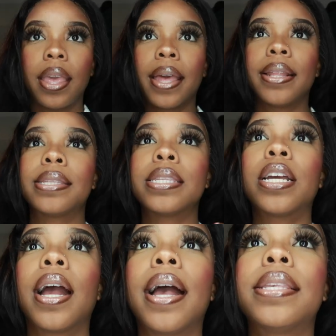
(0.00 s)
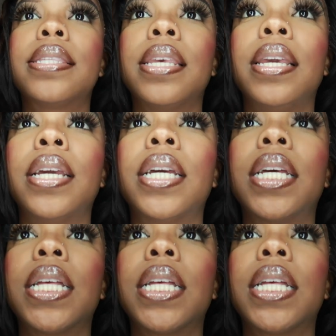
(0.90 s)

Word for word: Yeah, this is our icy.